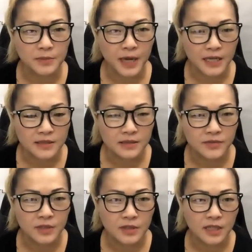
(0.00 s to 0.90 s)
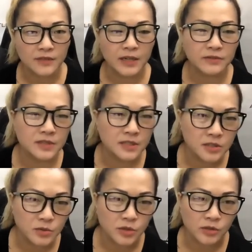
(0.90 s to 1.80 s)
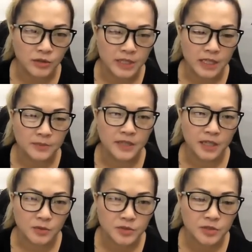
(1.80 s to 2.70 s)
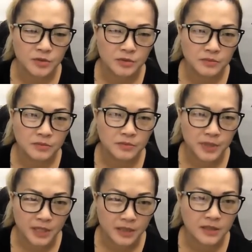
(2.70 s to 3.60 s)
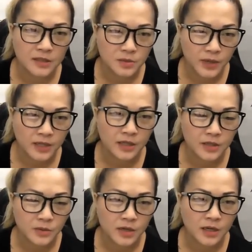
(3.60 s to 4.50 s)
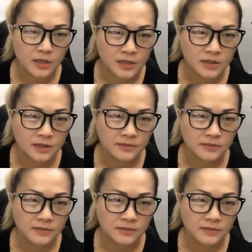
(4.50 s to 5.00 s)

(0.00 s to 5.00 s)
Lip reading: positive in your life ever since you were growing up that helped you be this way that you are hustling?